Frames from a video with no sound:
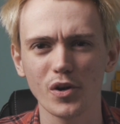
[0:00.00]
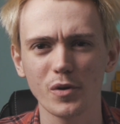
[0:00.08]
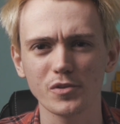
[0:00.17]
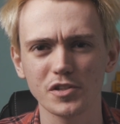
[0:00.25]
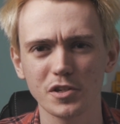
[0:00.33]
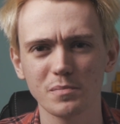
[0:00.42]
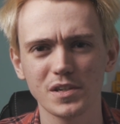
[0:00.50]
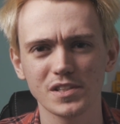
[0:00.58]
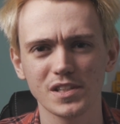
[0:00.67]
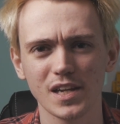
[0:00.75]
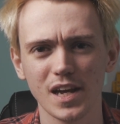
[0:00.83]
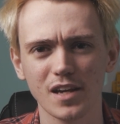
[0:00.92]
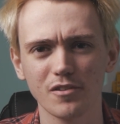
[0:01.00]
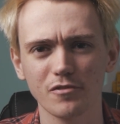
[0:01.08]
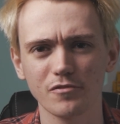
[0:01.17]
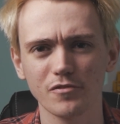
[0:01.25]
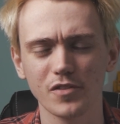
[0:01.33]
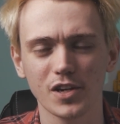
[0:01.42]
I was hoping to get
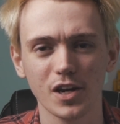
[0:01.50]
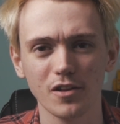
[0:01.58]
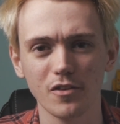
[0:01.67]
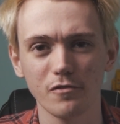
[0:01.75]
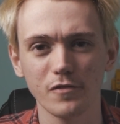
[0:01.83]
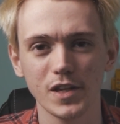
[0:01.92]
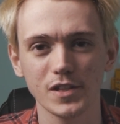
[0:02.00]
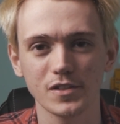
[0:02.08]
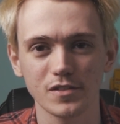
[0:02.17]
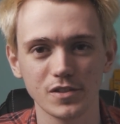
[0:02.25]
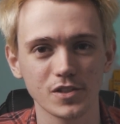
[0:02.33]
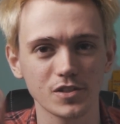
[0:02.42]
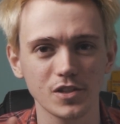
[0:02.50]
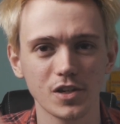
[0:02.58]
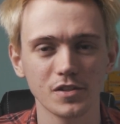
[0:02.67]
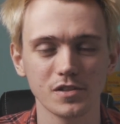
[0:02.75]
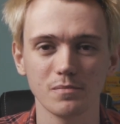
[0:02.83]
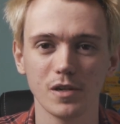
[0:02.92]
of the kind of the fence and the
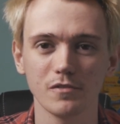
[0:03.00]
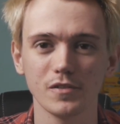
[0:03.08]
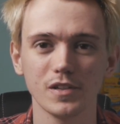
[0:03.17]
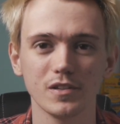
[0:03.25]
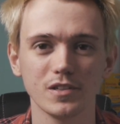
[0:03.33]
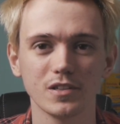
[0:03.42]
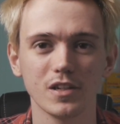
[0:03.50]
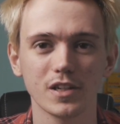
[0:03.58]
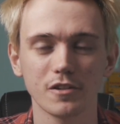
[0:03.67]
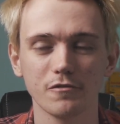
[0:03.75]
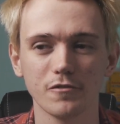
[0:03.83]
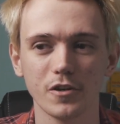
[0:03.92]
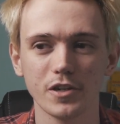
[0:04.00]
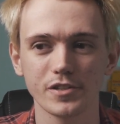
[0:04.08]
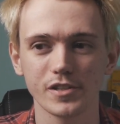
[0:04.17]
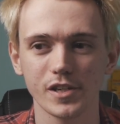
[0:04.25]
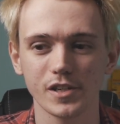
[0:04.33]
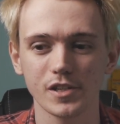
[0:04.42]
stars above it. I did like a
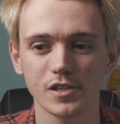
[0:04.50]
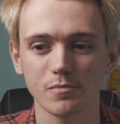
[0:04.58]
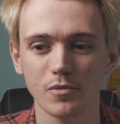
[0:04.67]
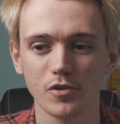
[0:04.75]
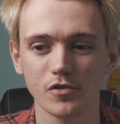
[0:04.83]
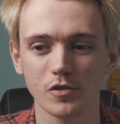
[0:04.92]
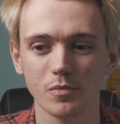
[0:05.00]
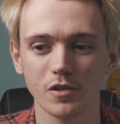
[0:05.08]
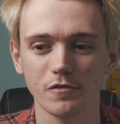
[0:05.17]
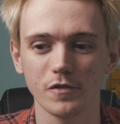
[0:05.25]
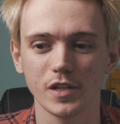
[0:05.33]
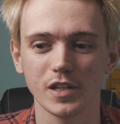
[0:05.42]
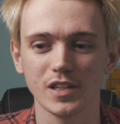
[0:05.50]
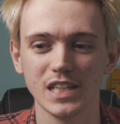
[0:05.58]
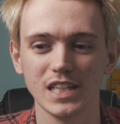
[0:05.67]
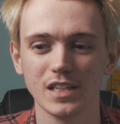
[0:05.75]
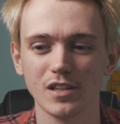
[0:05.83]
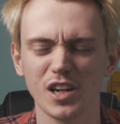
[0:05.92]
30-second exposure, but I think it
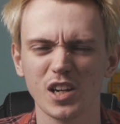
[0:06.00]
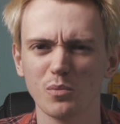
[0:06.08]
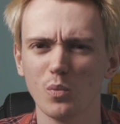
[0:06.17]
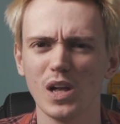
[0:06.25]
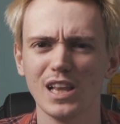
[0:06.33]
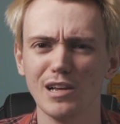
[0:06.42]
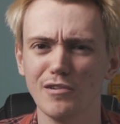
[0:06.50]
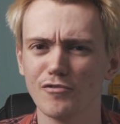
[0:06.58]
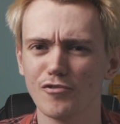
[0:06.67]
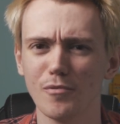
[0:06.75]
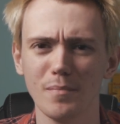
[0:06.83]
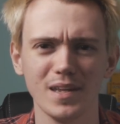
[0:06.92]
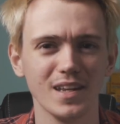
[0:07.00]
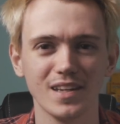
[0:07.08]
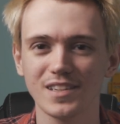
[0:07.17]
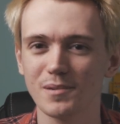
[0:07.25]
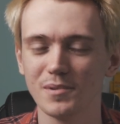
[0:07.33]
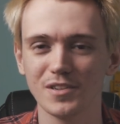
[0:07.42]
needed like well over a
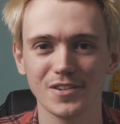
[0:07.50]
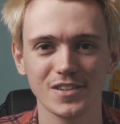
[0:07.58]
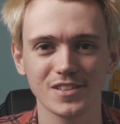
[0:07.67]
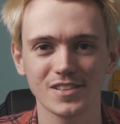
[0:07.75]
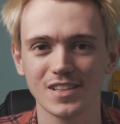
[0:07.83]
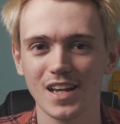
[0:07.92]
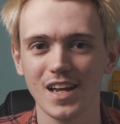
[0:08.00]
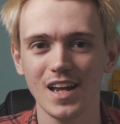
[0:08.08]
minute, to be honest.